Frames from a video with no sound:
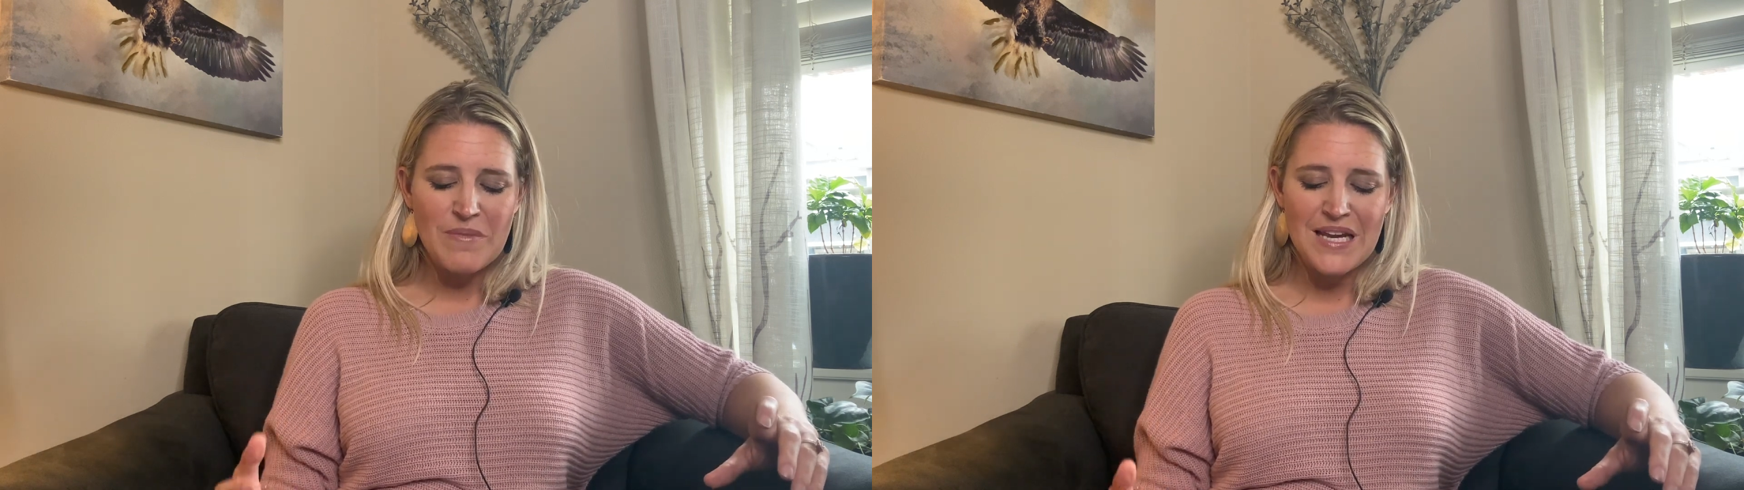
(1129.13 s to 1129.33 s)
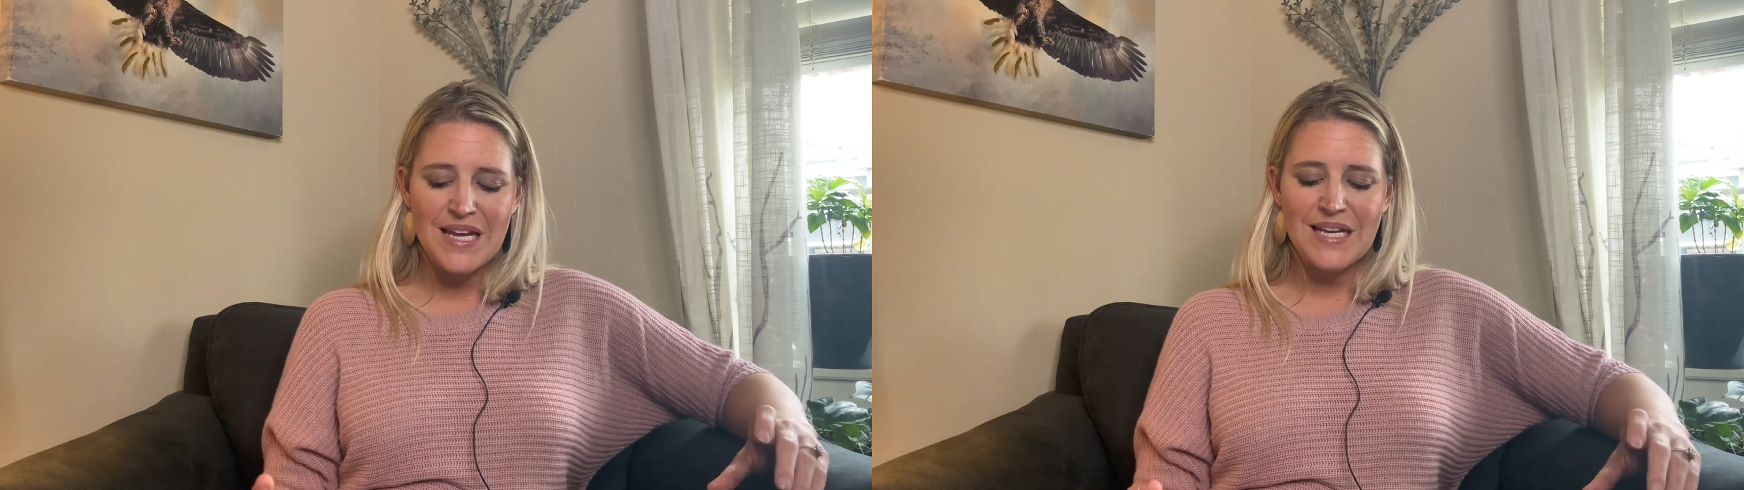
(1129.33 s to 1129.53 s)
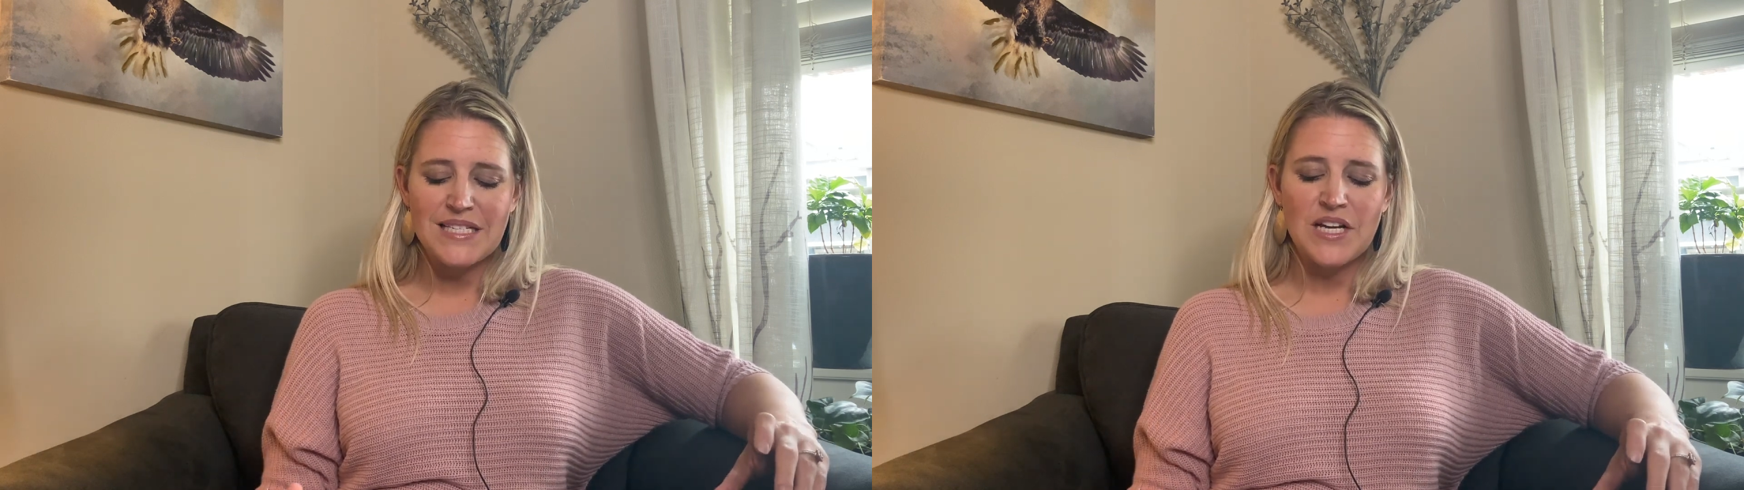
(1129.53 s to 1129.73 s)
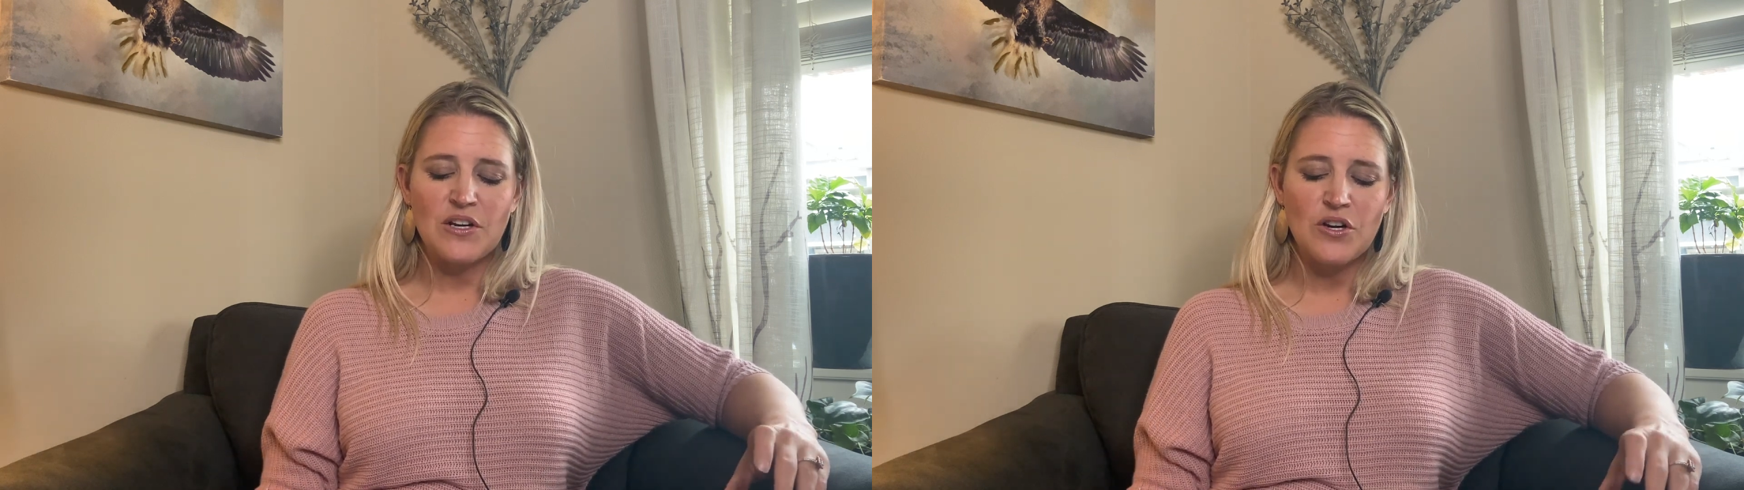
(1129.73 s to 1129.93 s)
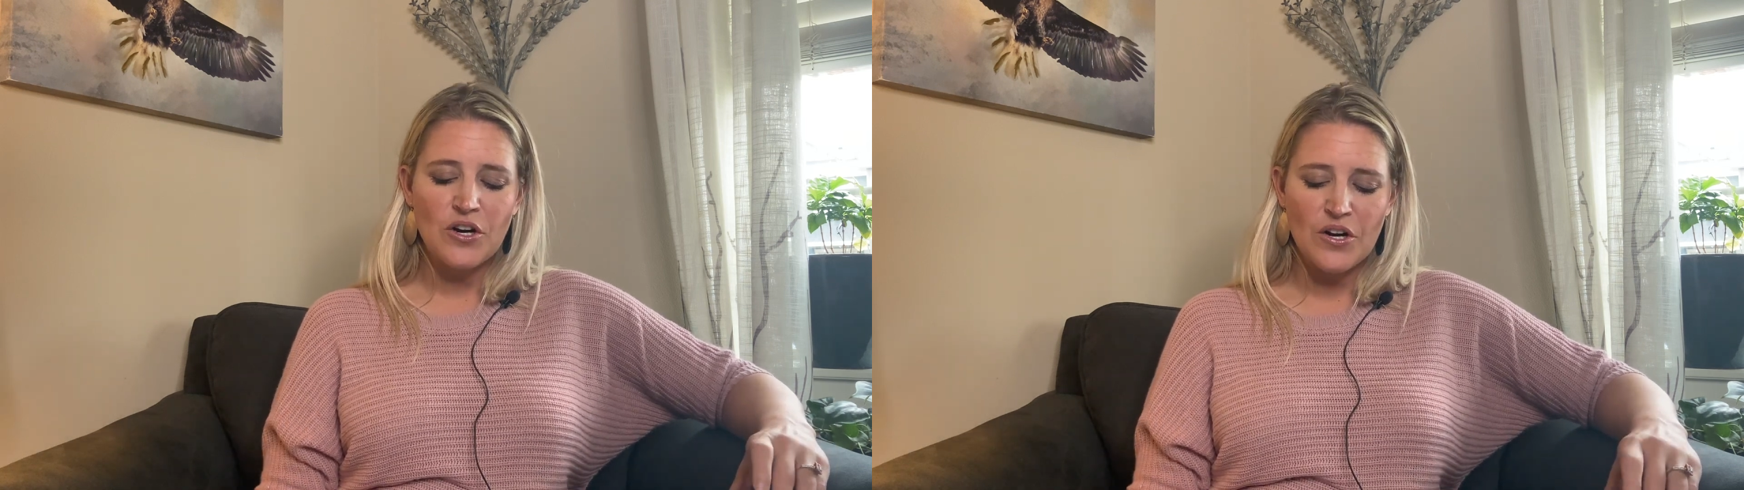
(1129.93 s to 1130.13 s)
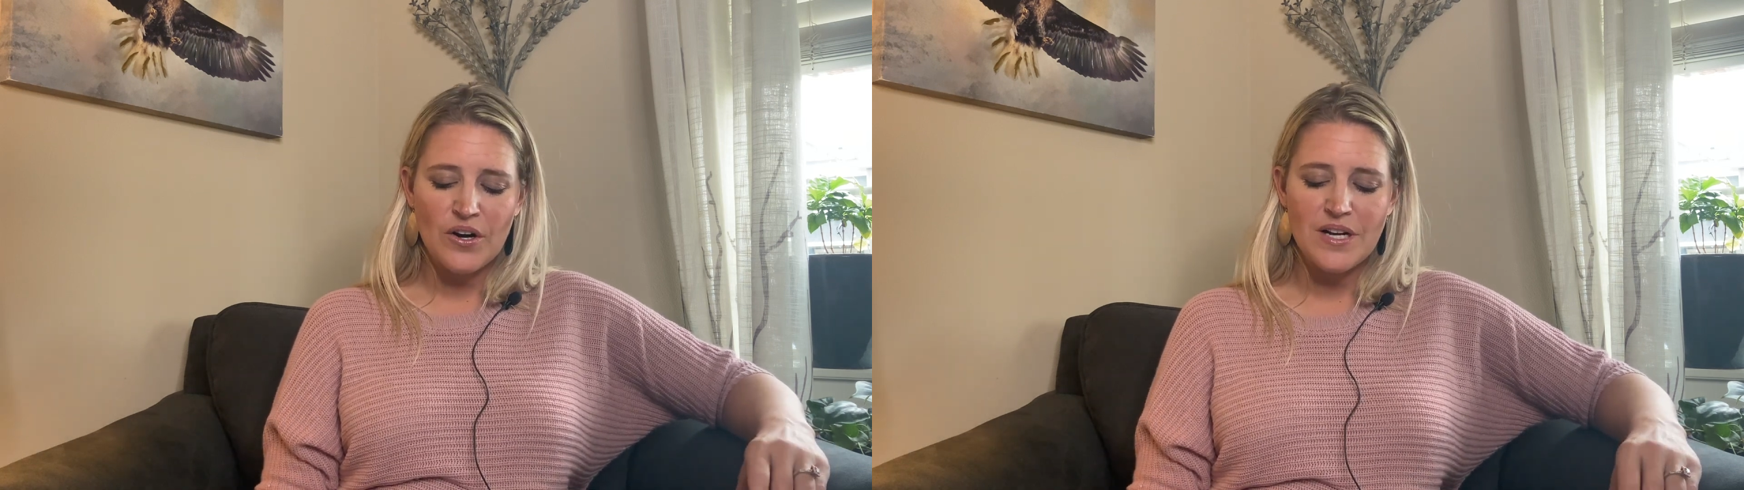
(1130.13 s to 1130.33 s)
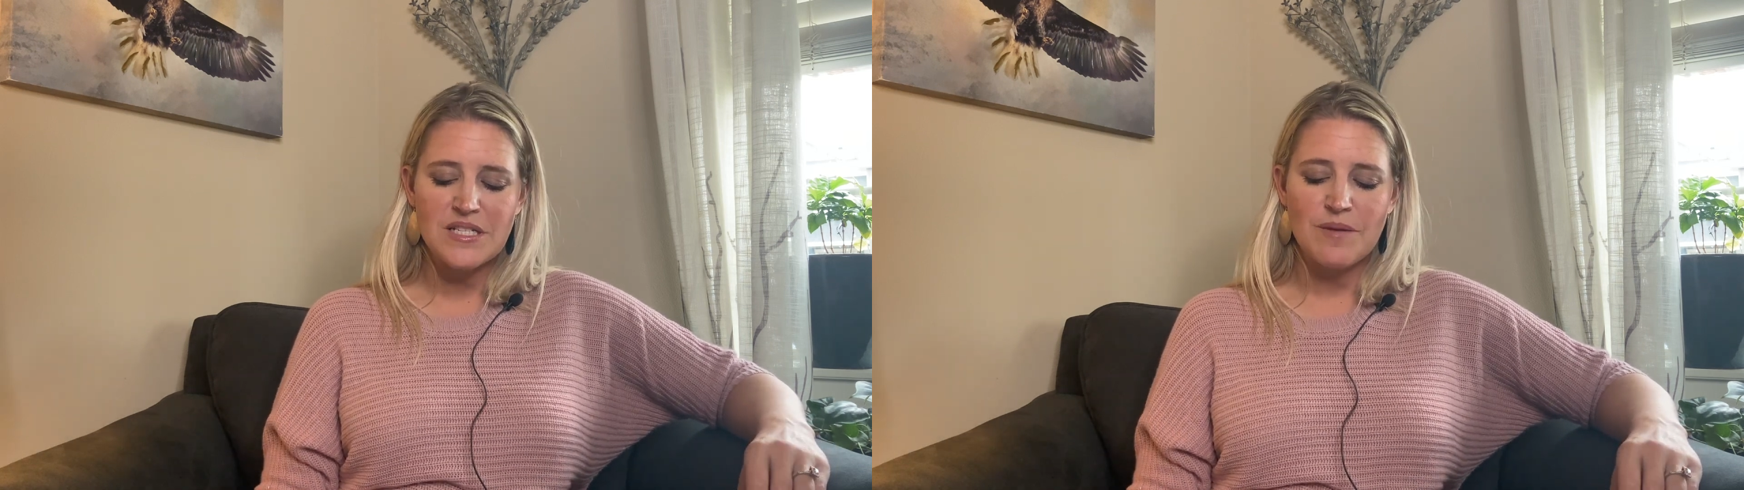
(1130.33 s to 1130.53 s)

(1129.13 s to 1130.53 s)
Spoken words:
meetings that encourage